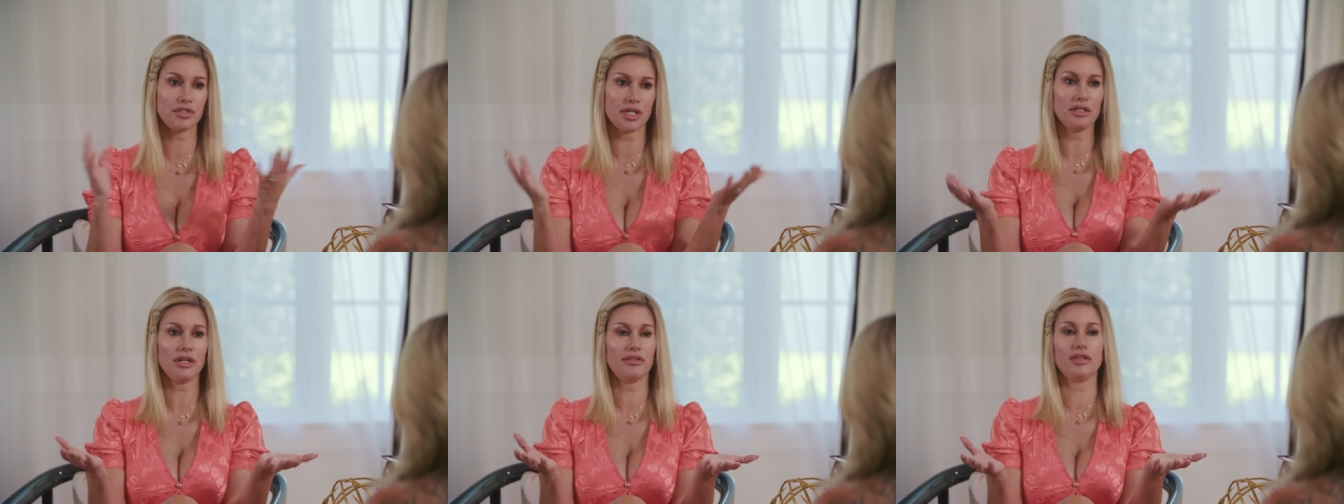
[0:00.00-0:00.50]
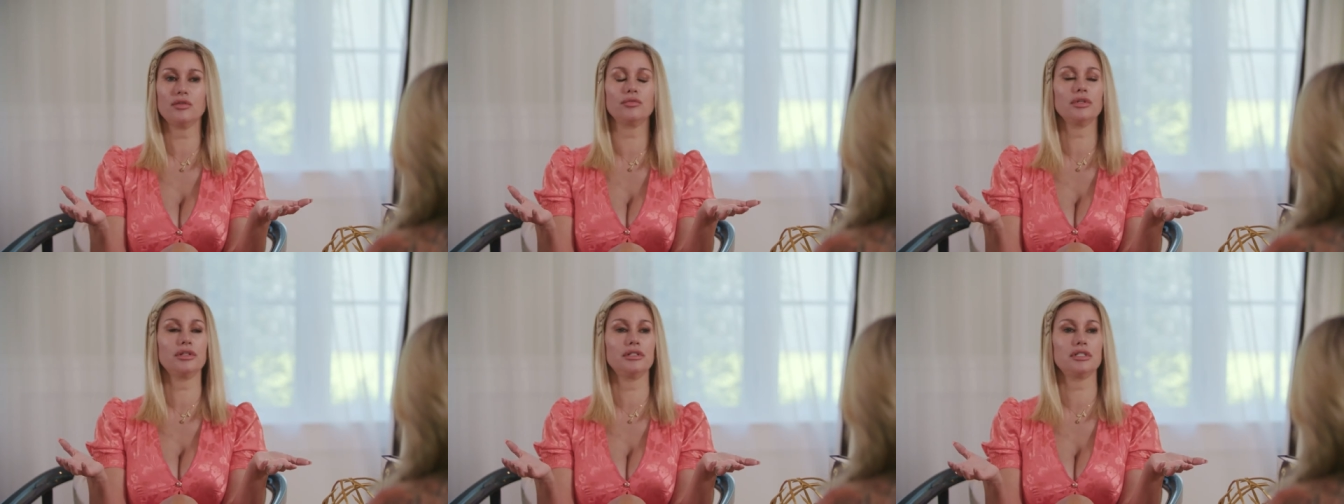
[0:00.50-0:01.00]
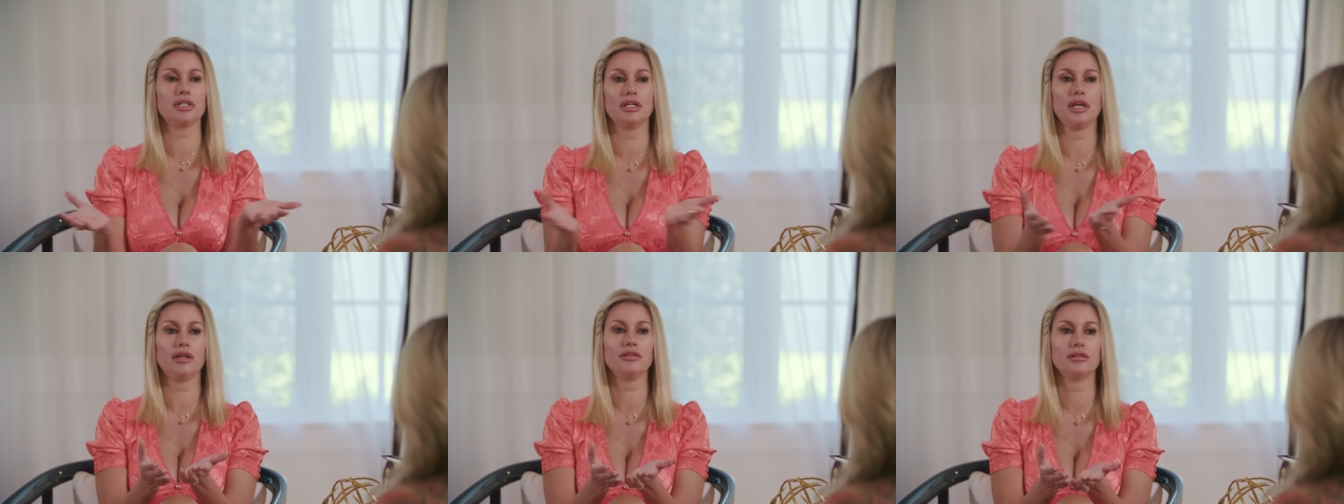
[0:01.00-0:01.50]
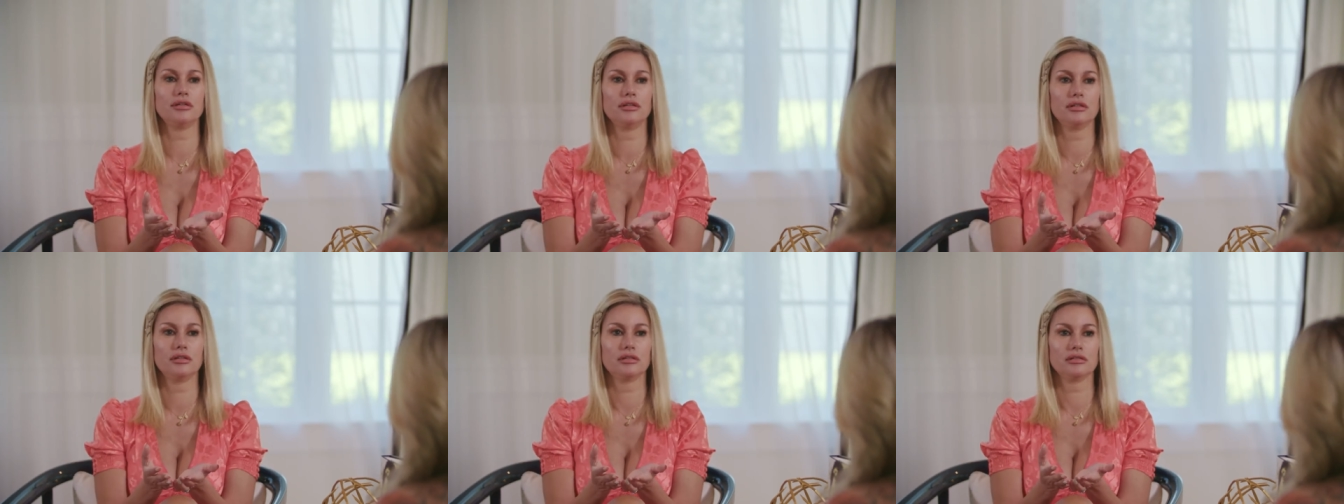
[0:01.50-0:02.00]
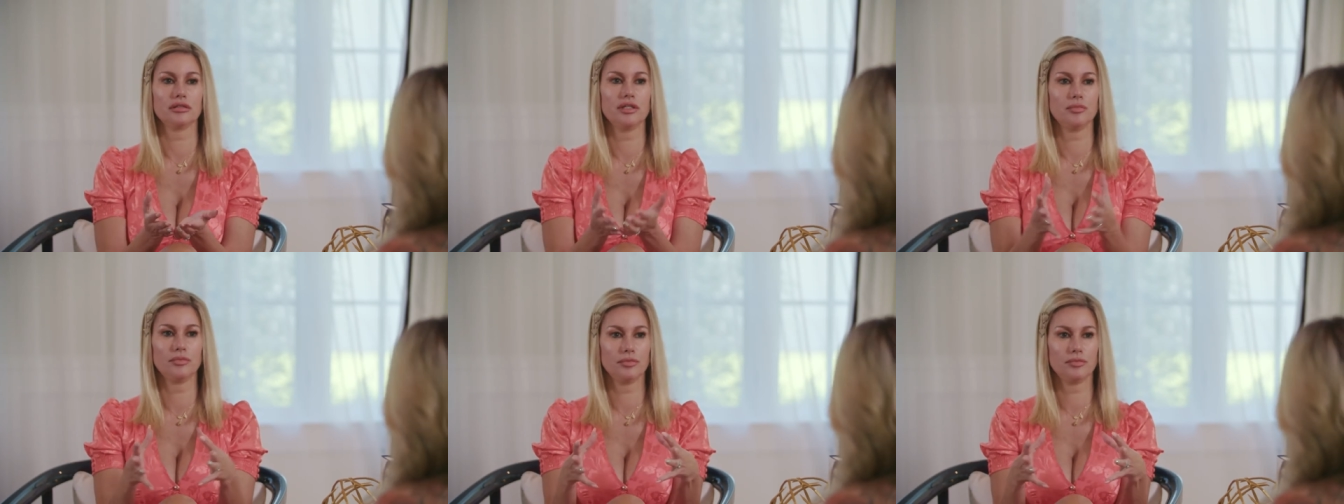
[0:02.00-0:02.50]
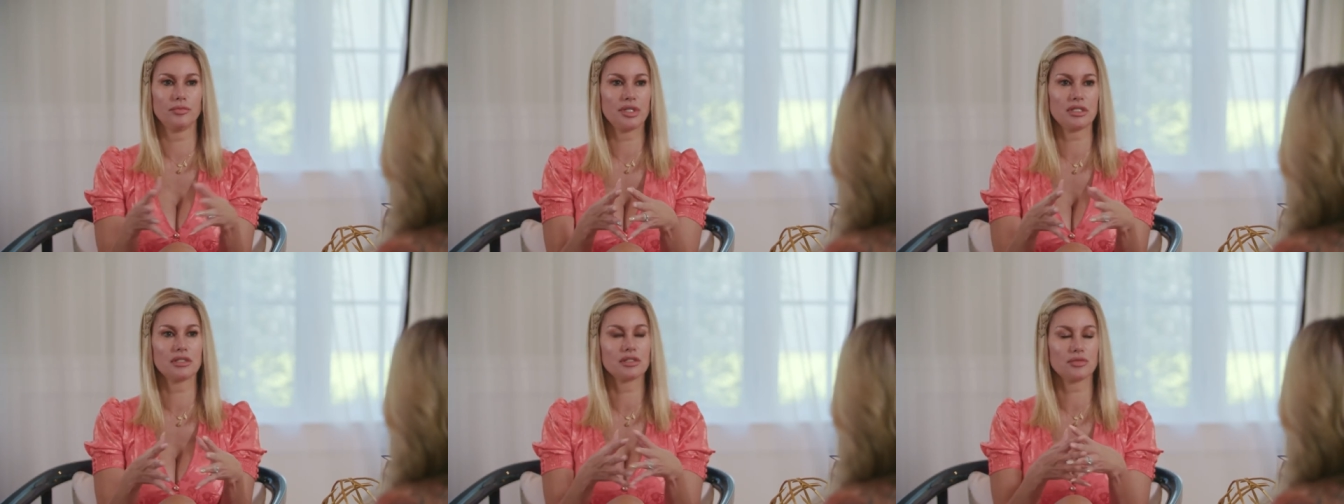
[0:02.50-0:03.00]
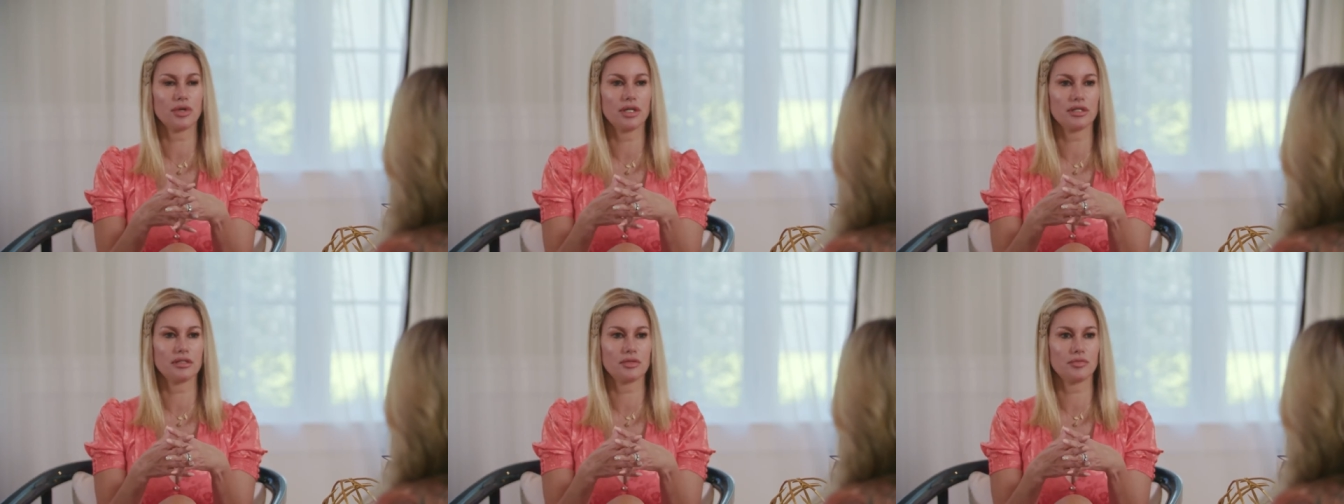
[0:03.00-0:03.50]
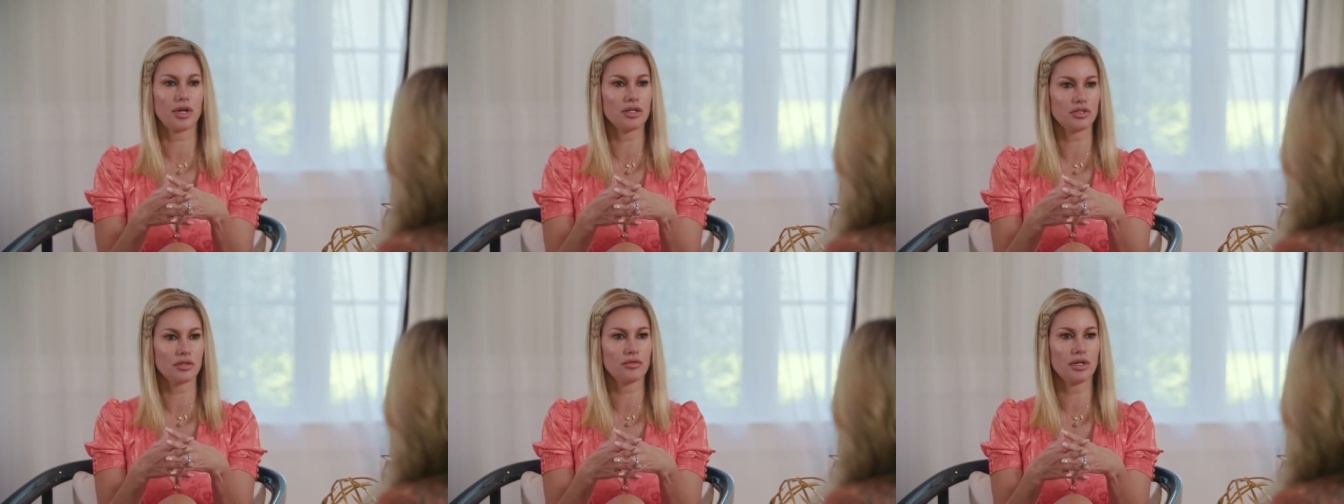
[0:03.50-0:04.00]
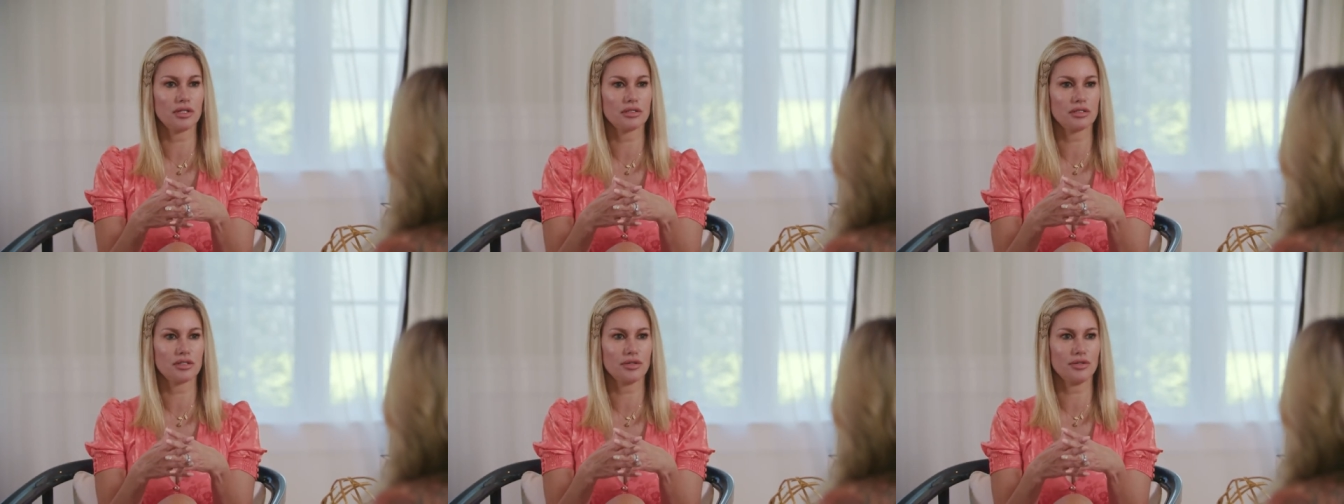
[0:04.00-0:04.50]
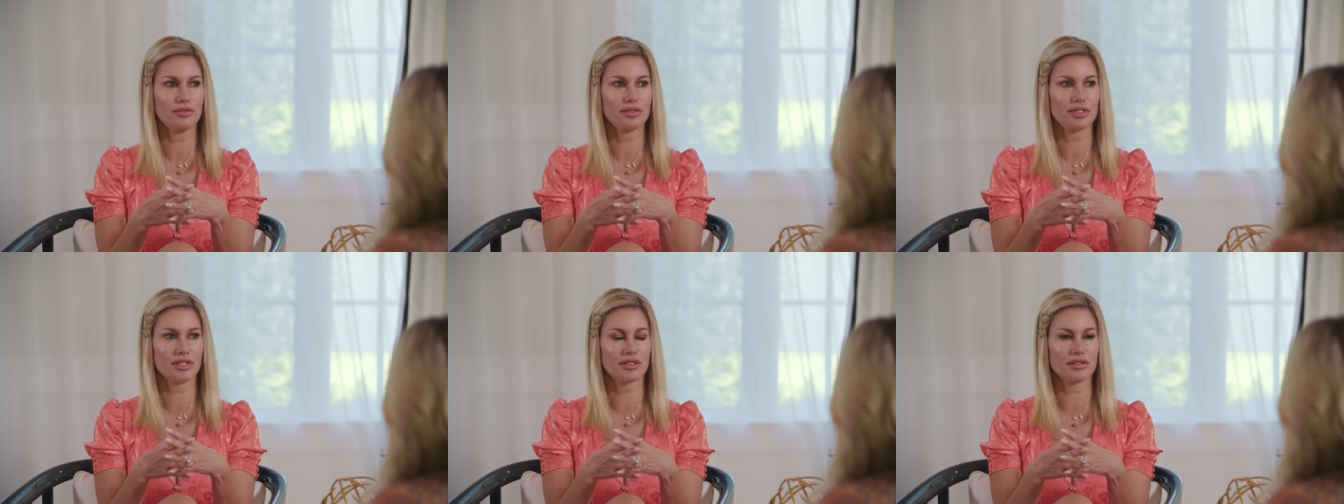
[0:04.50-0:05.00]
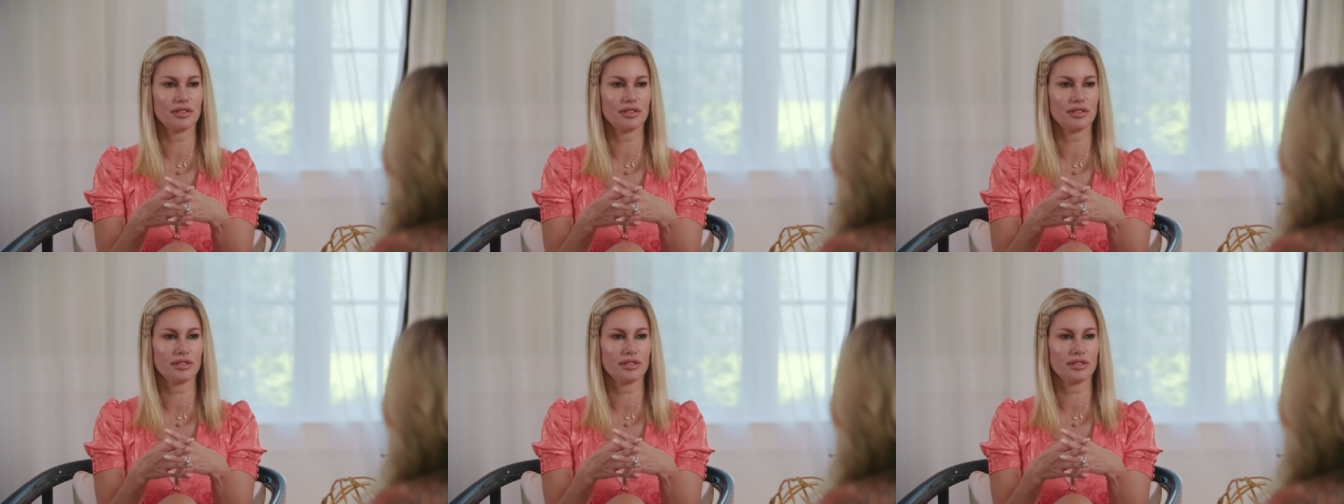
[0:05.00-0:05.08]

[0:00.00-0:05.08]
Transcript: done anything similar. really together, like business-wise, project-wise. Project yeah. So it was, yeah.